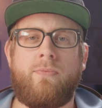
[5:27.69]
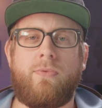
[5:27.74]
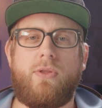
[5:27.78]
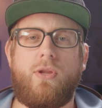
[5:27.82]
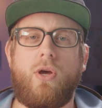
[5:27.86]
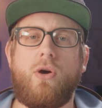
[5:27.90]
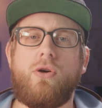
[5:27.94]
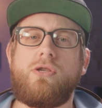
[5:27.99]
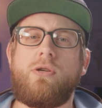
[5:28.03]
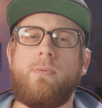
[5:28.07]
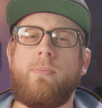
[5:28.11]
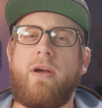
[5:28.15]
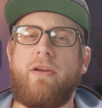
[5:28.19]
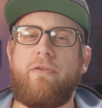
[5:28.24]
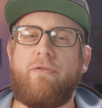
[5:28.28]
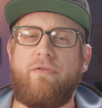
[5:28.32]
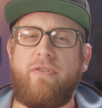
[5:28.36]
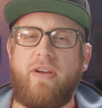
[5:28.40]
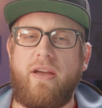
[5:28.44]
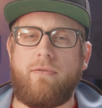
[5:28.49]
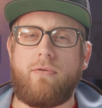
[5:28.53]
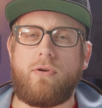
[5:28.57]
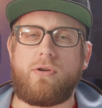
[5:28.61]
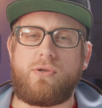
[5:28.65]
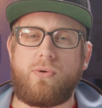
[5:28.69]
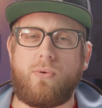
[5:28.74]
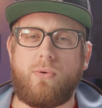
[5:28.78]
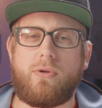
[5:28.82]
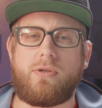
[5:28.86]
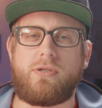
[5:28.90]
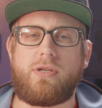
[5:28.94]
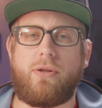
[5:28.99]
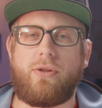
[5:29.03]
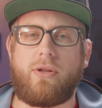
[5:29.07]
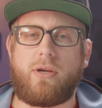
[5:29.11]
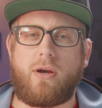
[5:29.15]
Those are my favorite
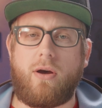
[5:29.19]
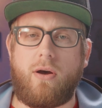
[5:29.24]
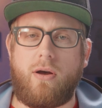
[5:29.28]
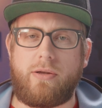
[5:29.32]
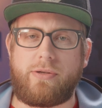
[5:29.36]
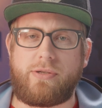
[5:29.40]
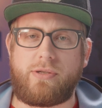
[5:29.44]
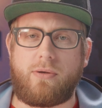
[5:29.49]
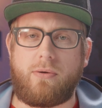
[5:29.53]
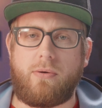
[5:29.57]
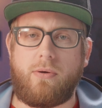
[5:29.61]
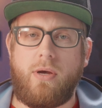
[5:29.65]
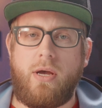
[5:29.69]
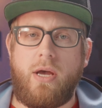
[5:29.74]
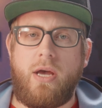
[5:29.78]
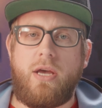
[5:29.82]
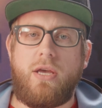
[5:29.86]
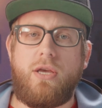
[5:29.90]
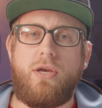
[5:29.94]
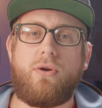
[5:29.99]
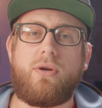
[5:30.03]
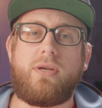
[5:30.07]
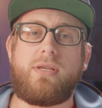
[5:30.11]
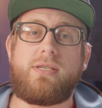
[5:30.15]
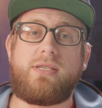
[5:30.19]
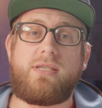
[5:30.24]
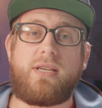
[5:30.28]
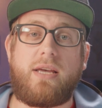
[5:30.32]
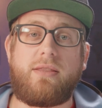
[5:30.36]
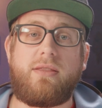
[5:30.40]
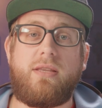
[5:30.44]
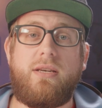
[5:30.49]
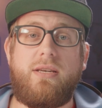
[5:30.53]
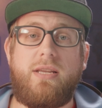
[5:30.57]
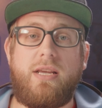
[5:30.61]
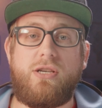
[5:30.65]
tools on the console. You can
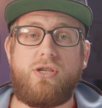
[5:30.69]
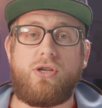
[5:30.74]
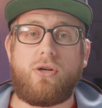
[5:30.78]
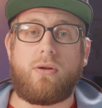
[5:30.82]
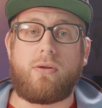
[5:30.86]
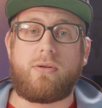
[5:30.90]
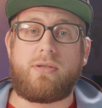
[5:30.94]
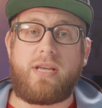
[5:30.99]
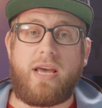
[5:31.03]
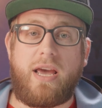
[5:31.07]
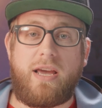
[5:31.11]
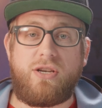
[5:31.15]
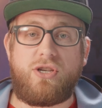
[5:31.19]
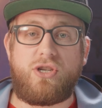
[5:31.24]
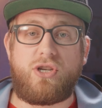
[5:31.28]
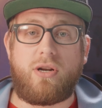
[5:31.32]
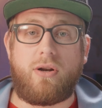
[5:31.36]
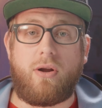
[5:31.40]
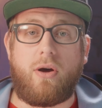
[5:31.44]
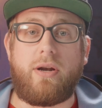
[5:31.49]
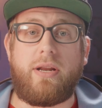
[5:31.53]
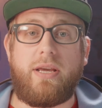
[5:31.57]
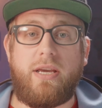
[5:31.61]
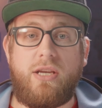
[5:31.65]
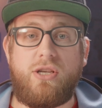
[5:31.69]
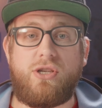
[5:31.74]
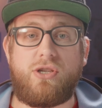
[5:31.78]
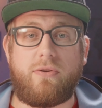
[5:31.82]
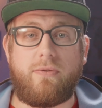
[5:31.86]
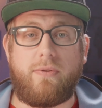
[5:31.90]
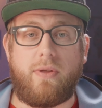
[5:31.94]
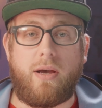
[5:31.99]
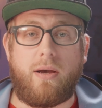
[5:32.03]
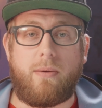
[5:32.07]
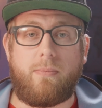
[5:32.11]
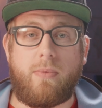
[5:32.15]
set the digital tension on each of
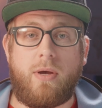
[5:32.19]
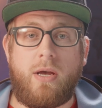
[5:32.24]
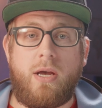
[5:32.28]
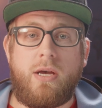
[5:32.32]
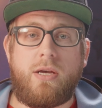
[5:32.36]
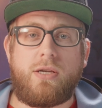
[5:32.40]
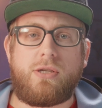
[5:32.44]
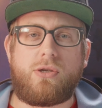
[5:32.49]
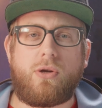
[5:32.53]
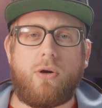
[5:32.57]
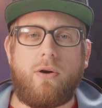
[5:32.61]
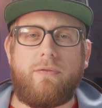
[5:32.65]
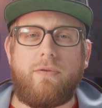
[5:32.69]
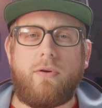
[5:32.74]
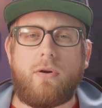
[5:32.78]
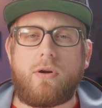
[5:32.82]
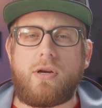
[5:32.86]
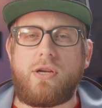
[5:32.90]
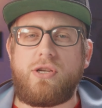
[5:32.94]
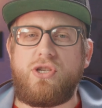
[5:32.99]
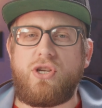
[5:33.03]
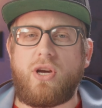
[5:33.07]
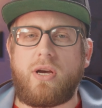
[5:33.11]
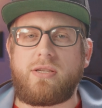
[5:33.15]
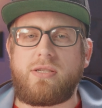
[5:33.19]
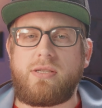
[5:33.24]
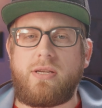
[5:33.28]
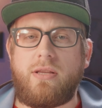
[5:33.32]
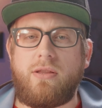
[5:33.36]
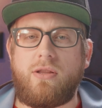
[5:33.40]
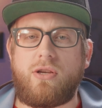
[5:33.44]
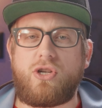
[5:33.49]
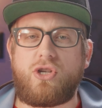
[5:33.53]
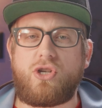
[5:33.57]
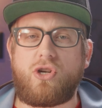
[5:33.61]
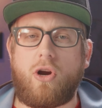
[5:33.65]
them. So if you're
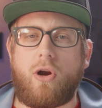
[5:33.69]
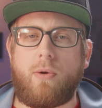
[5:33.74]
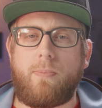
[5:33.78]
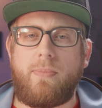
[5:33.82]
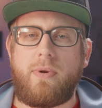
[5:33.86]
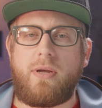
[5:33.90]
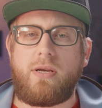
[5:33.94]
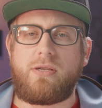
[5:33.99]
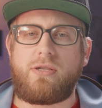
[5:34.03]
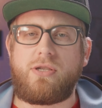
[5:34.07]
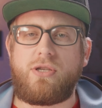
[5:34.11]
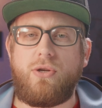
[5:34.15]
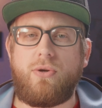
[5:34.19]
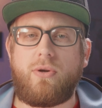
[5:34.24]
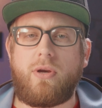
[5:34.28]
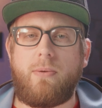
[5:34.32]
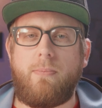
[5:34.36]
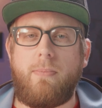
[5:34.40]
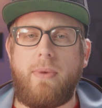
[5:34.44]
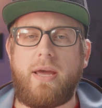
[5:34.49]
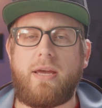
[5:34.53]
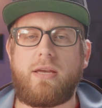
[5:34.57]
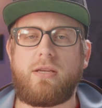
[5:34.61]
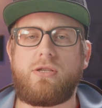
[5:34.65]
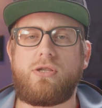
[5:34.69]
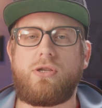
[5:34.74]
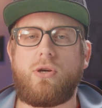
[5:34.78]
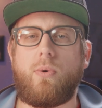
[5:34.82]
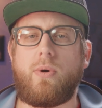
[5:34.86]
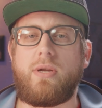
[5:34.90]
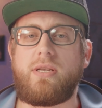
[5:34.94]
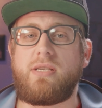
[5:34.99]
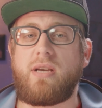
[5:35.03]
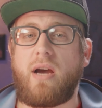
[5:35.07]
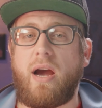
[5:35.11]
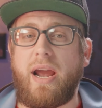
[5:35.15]
adjusting the sharpness, you can make it so
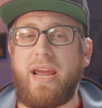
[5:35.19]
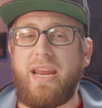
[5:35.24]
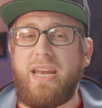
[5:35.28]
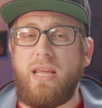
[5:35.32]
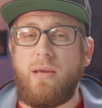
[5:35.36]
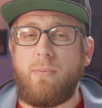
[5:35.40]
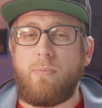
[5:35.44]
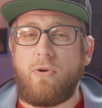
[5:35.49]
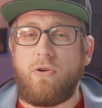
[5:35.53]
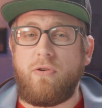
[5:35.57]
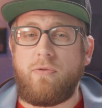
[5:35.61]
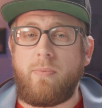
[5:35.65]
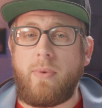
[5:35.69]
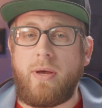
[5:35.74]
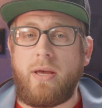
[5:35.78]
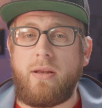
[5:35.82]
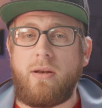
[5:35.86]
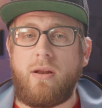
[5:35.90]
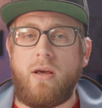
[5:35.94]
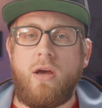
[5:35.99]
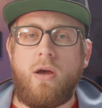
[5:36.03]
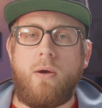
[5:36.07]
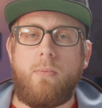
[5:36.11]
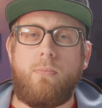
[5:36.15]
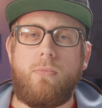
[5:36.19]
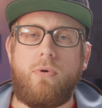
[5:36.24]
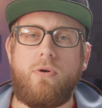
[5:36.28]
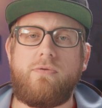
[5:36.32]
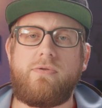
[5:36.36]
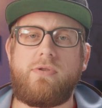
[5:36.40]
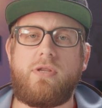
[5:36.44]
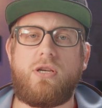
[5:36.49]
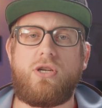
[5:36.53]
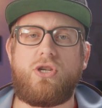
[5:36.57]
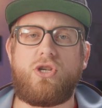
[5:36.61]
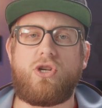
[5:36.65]
a tiny movement
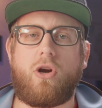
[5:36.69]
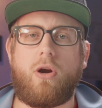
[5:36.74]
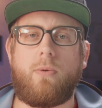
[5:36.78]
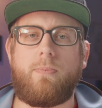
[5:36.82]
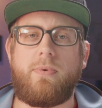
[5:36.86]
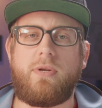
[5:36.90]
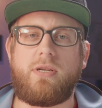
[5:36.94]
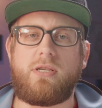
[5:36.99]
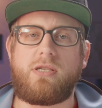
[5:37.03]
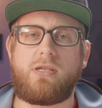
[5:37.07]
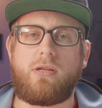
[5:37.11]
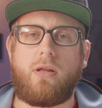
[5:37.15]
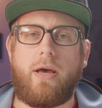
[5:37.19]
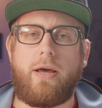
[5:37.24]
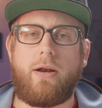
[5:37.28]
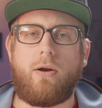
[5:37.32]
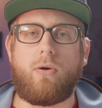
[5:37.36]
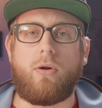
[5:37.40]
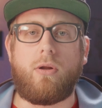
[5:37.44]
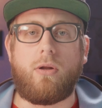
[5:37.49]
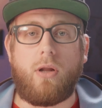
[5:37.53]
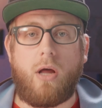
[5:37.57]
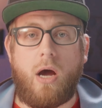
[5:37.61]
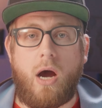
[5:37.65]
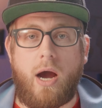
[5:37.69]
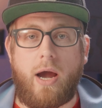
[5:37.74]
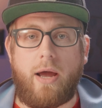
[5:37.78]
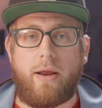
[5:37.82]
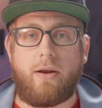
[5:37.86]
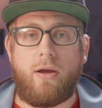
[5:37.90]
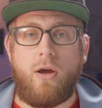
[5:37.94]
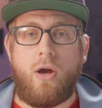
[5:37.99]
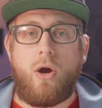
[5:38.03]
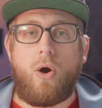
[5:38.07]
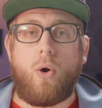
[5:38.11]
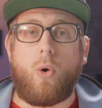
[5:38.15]
moves the sharpness slider a lot.
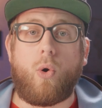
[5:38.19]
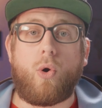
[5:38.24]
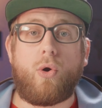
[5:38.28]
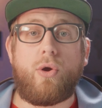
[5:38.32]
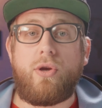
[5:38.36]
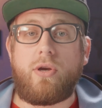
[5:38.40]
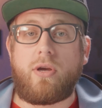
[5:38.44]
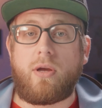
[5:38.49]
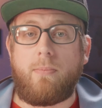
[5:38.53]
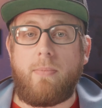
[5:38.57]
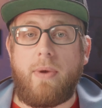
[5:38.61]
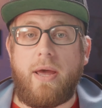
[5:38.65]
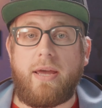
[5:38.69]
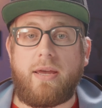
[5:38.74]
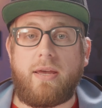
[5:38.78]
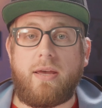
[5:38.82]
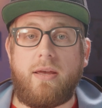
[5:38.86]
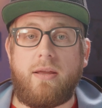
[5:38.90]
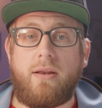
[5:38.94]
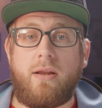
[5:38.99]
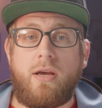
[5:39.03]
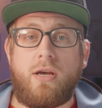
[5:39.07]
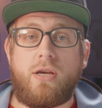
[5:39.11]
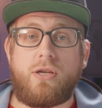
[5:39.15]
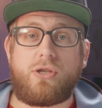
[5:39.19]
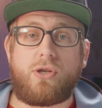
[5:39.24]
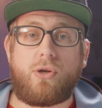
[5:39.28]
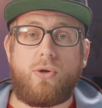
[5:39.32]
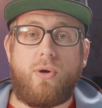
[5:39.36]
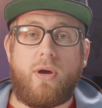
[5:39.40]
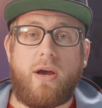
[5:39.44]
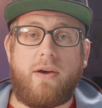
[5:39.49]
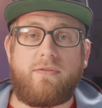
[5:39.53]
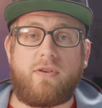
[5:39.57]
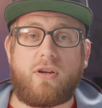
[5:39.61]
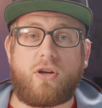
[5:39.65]
Or you can make it so
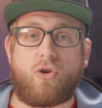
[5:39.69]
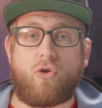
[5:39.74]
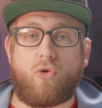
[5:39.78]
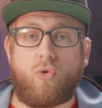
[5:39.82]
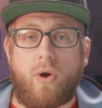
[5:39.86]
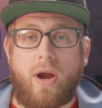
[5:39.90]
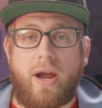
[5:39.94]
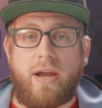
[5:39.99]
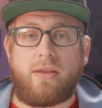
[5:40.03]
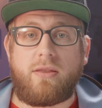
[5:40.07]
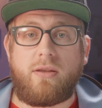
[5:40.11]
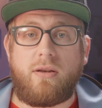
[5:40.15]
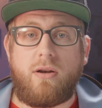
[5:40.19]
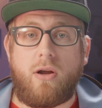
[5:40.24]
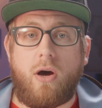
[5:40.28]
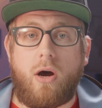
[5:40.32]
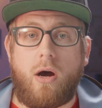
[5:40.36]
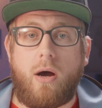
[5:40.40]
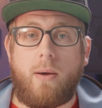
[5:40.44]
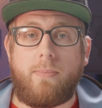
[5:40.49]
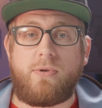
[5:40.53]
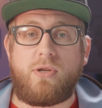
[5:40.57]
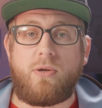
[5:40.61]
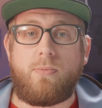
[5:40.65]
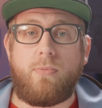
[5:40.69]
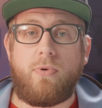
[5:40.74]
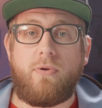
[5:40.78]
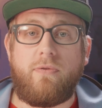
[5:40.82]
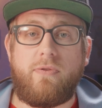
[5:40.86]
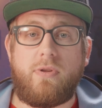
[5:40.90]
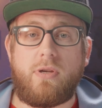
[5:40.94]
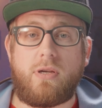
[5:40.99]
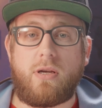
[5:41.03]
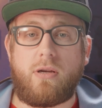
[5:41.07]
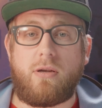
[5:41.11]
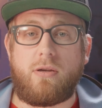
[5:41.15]
you have to crank the knob to move
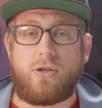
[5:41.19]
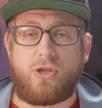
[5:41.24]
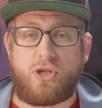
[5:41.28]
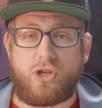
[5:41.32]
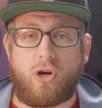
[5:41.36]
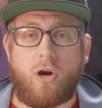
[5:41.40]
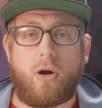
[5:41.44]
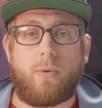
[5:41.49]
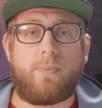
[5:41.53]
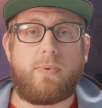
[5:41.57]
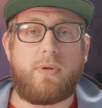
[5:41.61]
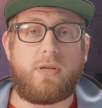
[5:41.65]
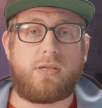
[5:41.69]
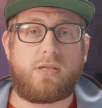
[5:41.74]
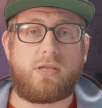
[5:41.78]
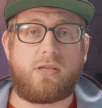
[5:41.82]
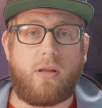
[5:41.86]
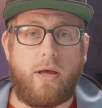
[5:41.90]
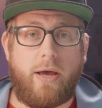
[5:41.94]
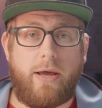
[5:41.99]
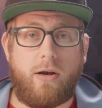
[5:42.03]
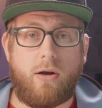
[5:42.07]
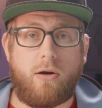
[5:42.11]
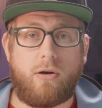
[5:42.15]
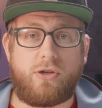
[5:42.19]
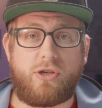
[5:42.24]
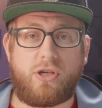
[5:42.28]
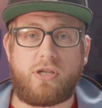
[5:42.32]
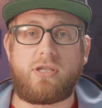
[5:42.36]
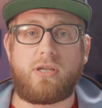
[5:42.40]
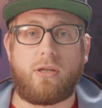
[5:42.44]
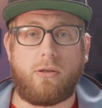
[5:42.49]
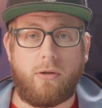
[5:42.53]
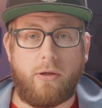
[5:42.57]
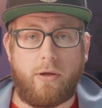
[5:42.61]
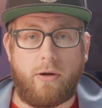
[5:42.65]
the sharpness slider
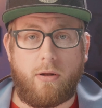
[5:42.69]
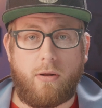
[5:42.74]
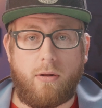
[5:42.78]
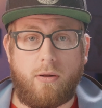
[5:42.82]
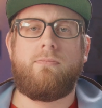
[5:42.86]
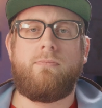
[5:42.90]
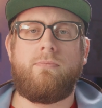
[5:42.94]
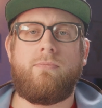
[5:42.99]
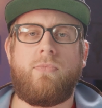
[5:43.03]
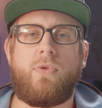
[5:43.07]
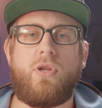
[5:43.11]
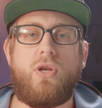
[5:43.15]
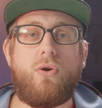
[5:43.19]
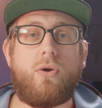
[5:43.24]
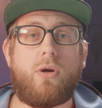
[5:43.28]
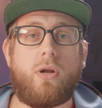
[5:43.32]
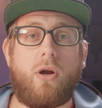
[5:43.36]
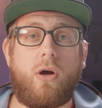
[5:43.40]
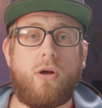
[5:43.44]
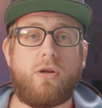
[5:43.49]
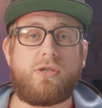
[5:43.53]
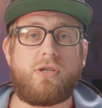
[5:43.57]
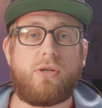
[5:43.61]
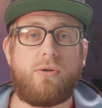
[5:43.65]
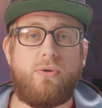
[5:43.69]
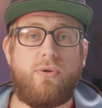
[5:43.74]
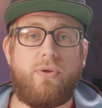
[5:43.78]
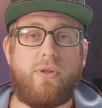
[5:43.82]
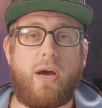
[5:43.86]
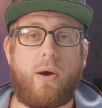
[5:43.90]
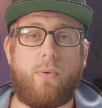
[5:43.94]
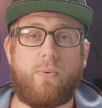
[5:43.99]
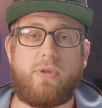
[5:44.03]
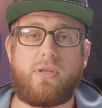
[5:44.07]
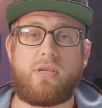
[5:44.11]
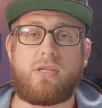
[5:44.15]
just a little. You can also do
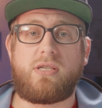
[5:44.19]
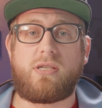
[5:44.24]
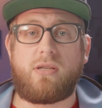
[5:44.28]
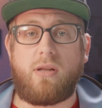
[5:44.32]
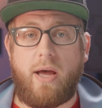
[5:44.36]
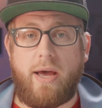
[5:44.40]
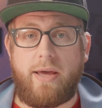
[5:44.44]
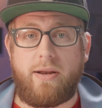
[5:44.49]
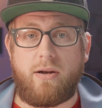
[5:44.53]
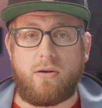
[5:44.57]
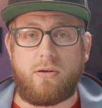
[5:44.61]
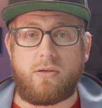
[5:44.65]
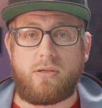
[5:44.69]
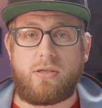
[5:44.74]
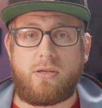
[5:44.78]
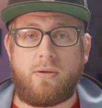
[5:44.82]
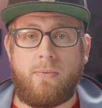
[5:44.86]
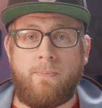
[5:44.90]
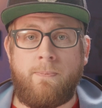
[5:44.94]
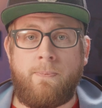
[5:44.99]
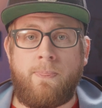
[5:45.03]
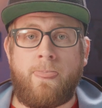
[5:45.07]
that with the sliders.